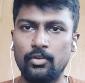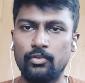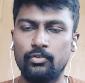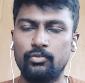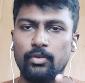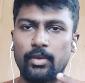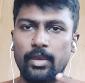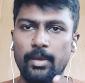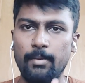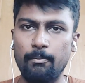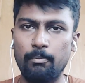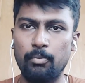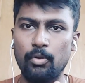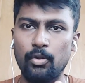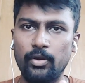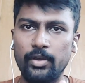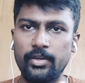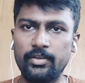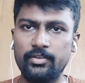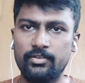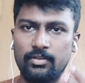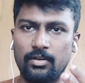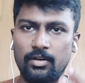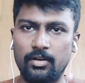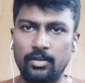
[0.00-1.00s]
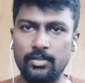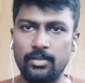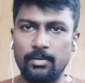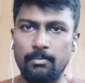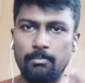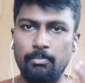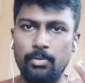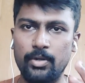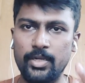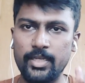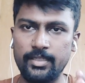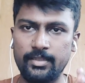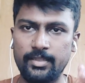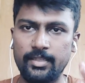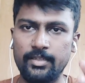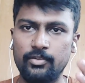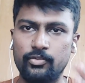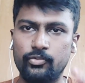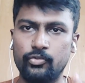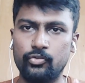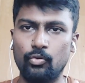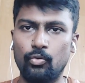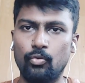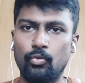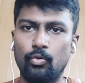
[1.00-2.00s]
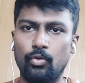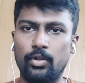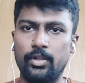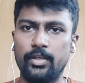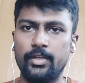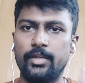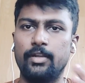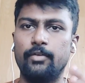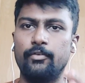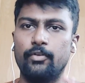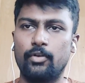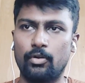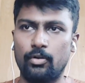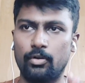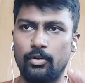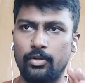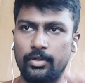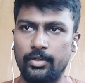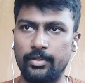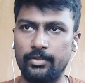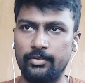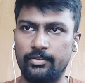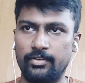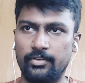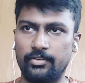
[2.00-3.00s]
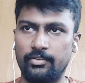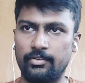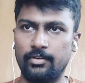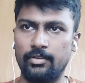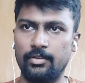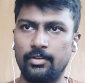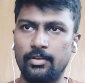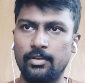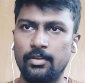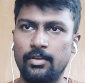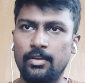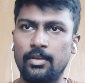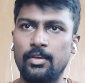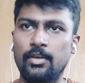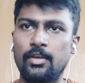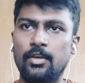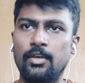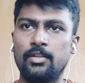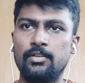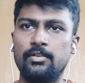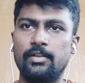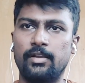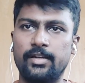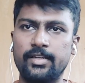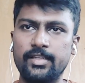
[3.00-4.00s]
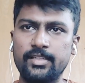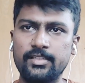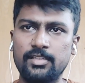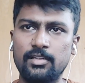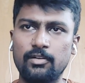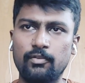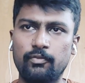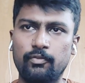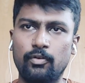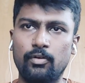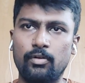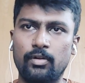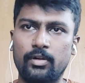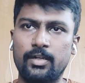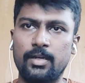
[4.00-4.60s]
So employees are the breathing soul in our organization. The reason for